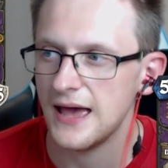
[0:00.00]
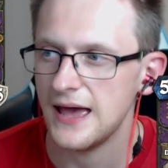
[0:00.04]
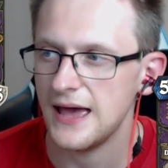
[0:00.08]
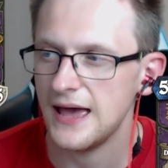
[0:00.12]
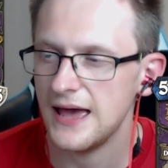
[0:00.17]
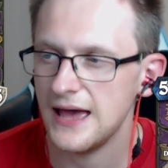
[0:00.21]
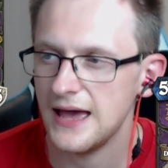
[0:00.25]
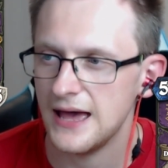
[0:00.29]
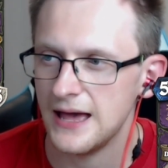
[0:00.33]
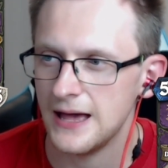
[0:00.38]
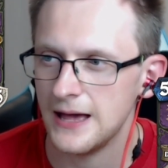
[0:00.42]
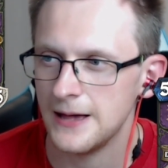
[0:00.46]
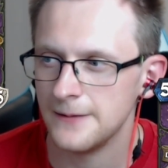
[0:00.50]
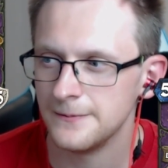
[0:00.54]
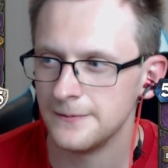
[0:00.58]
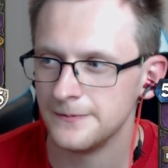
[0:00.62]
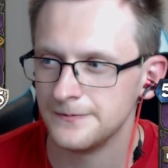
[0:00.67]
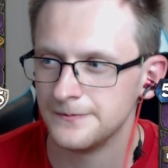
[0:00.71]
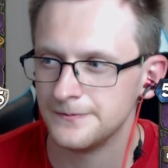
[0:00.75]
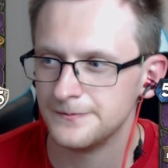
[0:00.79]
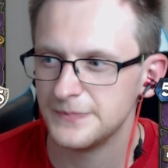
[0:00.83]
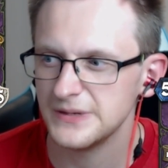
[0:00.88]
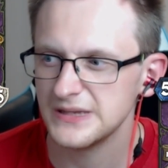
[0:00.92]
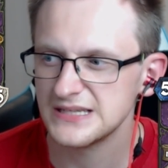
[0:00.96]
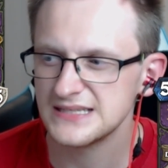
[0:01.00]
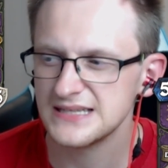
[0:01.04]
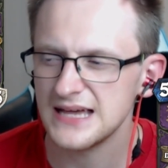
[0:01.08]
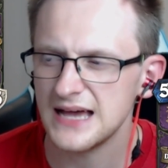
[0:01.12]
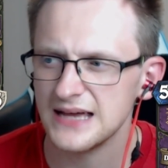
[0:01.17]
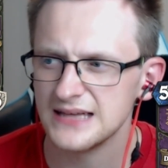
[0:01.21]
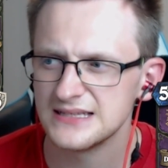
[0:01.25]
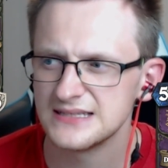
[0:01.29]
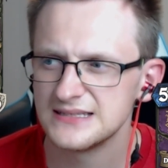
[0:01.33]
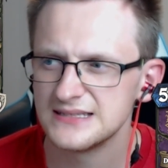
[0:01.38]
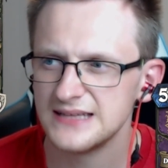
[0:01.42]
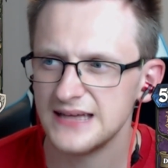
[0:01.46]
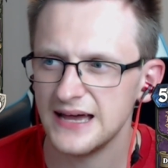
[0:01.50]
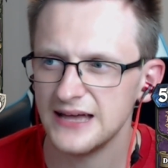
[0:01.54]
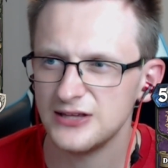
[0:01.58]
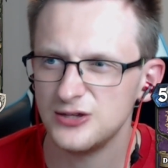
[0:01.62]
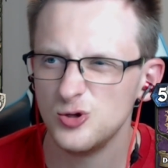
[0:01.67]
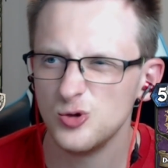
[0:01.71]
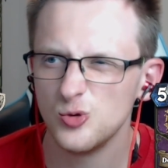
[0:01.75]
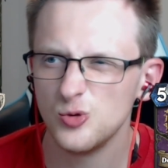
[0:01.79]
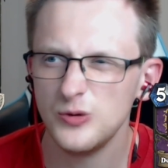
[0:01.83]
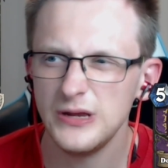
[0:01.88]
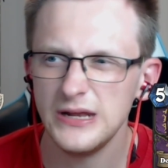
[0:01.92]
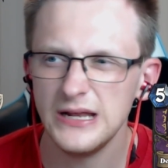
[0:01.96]
Besides that,
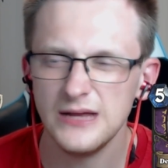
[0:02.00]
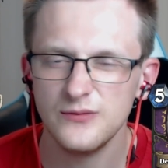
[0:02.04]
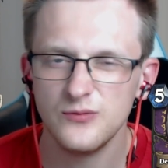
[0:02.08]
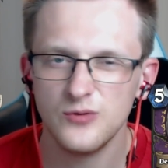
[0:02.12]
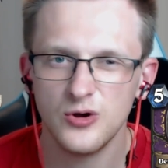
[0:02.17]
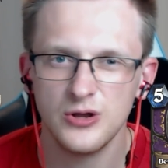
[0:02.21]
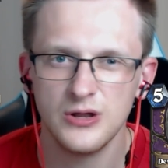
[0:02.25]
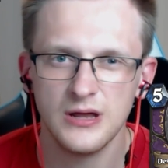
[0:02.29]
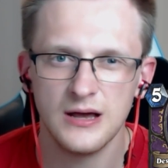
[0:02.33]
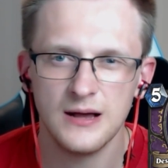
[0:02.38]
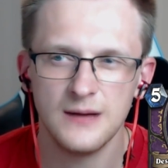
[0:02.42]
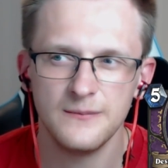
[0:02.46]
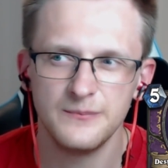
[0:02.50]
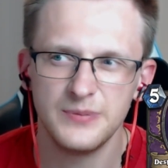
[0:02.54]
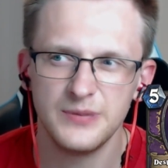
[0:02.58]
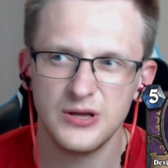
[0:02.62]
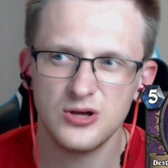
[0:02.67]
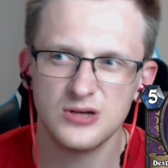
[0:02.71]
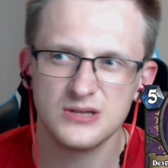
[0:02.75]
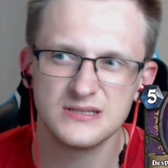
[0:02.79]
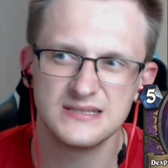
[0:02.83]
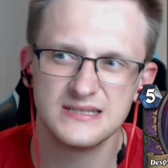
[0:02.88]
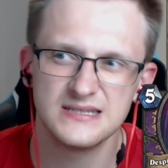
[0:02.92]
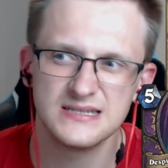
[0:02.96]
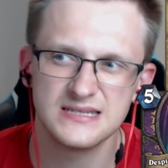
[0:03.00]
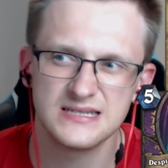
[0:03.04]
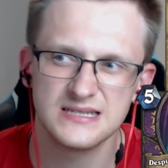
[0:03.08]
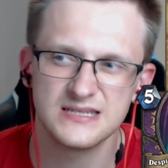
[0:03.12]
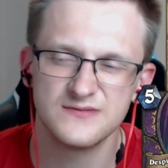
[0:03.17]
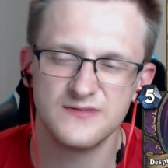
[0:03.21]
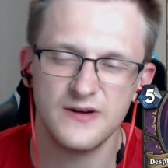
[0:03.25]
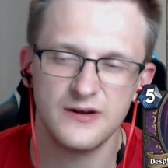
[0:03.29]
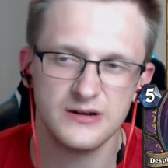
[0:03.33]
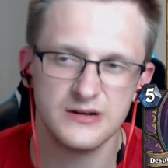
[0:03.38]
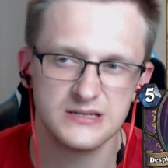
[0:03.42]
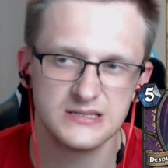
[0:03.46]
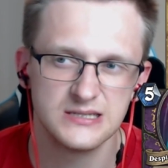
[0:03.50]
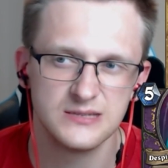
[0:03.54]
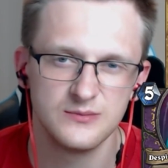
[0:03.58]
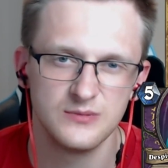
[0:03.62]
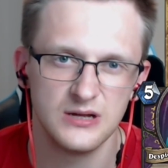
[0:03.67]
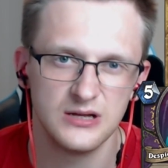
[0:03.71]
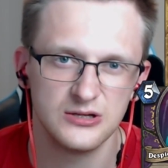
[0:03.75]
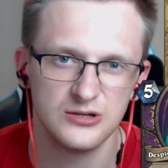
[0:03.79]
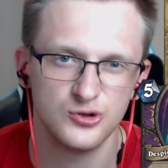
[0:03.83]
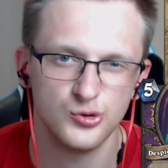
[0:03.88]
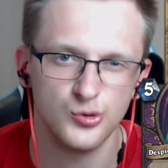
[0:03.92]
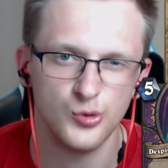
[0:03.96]
you really wanna, because this is very
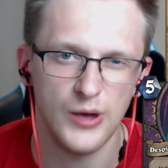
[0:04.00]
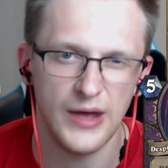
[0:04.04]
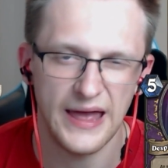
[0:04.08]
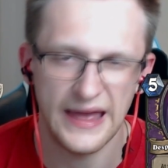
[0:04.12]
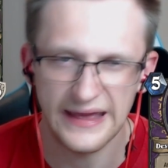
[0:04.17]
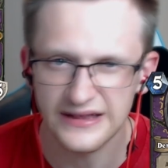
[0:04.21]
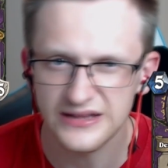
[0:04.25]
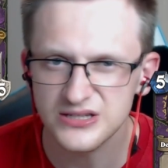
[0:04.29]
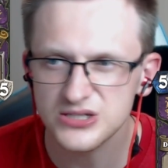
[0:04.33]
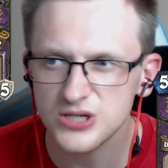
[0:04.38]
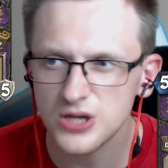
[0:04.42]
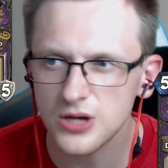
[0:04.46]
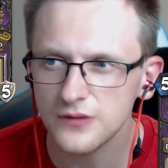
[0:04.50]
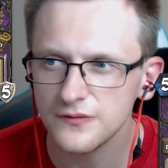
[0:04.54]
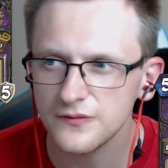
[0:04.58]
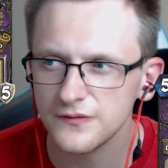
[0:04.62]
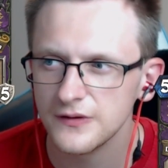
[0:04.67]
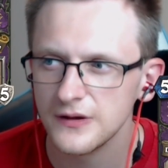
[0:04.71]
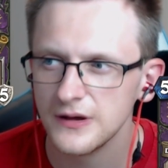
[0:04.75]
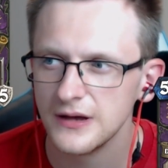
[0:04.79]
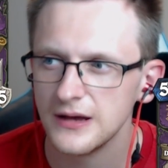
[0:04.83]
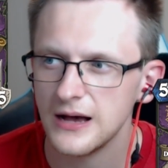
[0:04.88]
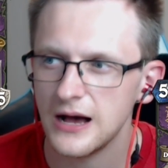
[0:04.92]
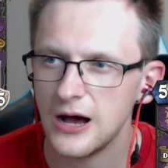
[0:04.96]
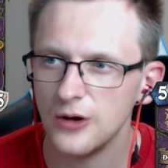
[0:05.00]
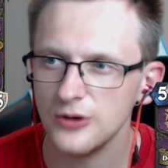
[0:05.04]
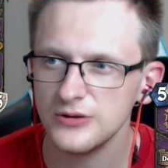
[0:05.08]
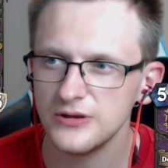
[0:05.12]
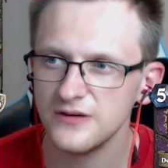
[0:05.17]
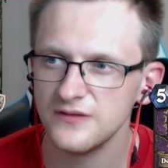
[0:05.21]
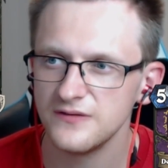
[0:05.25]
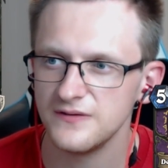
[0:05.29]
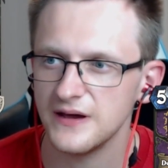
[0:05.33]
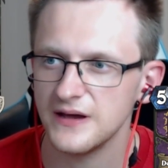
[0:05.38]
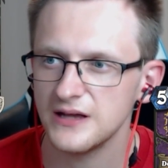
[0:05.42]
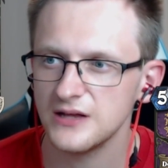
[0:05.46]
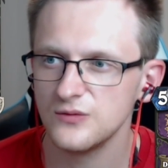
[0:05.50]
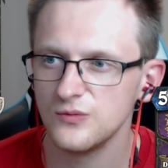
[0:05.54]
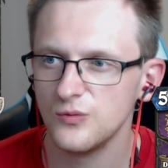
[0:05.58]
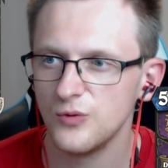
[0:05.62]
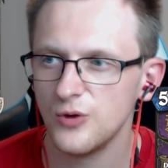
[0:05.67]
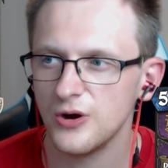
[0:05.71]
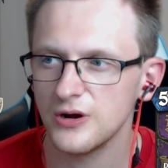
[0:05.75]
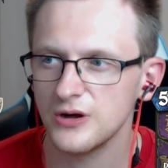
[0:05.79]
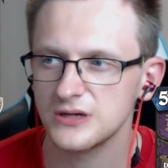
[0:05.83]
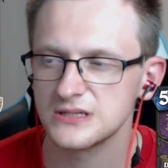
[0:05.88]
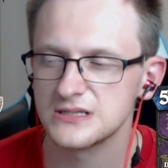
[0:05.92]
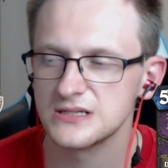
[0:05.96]
similar to Enzov, how the effect
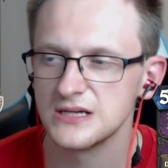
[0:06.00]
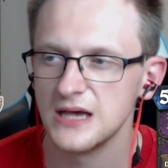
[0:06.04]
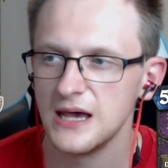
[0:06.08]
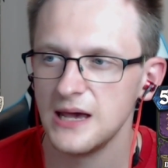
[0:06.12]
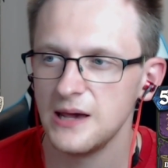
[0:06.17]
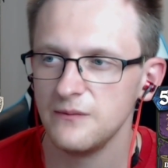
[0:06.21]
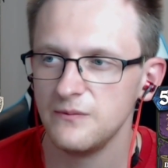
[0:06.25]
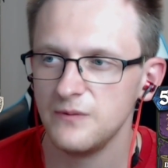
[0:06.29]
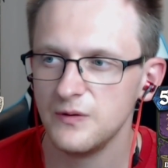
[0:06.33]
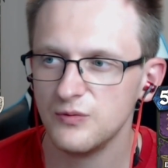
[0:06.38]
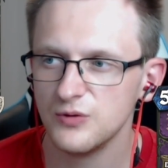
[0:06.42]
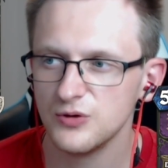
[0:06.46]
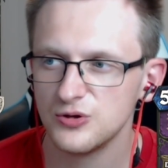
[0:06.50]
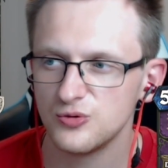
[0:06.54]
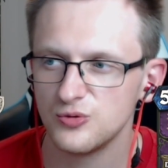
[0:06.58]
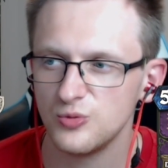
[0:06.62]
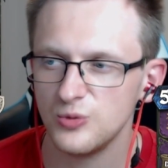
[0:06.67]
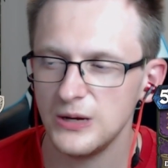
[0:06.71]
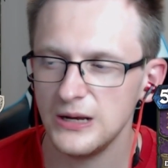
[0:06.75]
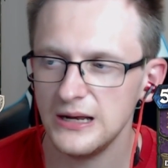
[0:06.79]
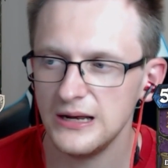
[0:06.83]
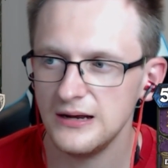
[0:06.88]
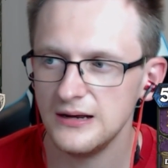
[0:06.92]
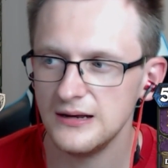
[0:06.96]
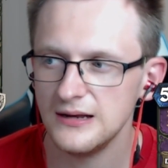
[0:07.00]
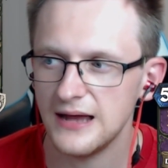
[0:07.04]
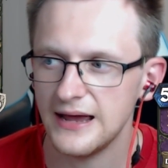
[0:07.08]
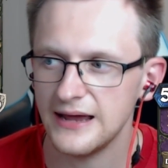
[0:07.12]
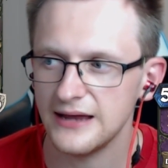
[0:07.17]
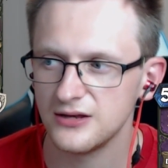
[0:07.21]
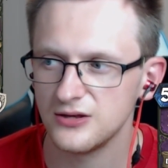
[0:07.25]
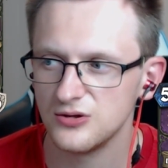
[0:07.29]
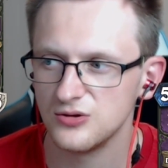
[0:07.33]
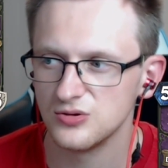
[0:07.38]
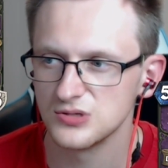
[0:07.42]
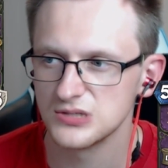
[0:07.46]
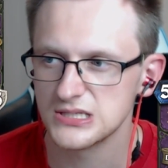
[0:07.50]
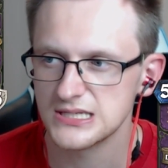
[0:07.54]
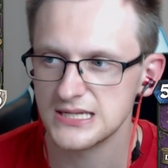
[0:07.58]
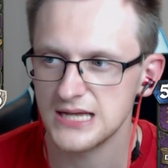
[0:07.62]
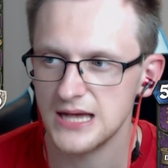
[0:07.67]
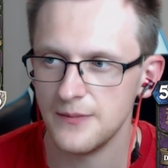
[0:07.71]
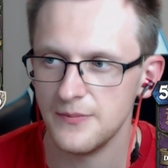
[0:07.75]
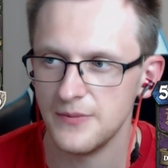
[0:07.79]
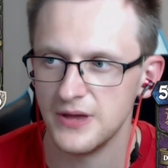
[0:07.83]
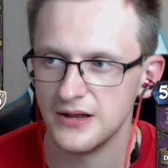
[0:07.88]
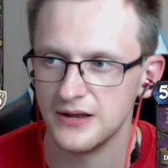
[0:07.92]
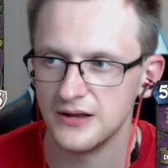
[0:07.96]
works, we would really like to
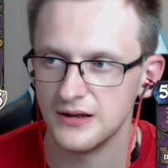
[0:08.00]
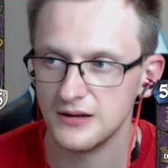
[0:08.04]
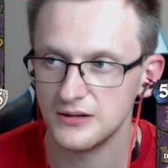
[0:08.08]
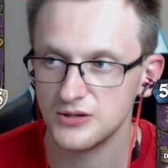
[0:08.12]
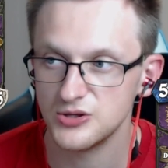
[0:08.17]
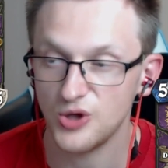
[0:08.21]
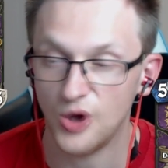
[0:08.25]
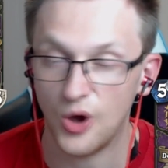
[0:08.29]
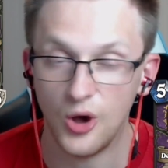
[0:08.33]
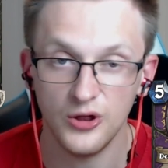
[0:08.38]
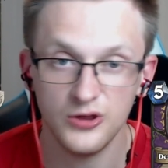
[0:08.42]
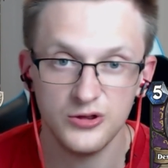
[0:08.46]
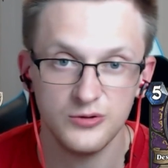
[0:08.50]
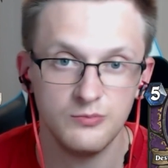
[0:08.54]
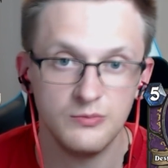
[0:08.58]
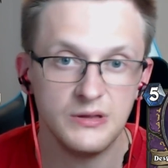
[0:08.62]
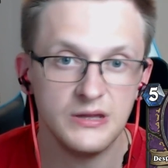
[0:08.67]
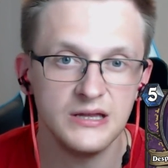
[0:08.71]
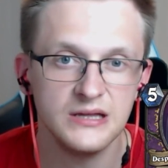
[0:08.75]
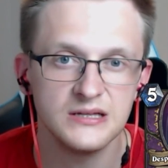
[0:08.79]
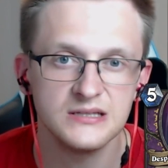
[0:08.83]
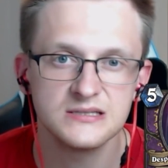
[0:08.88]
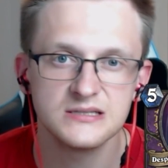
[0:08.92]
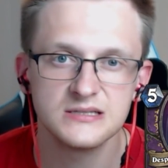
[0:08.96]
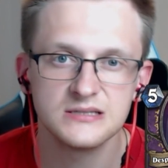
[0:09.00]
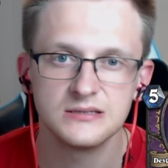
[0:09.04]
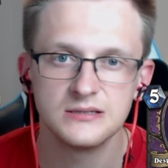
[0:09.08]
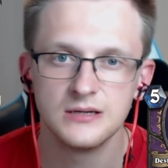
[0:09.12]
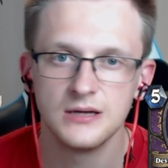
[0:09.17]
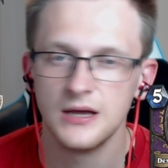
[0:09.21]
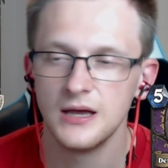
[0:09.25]
summon taunt minions.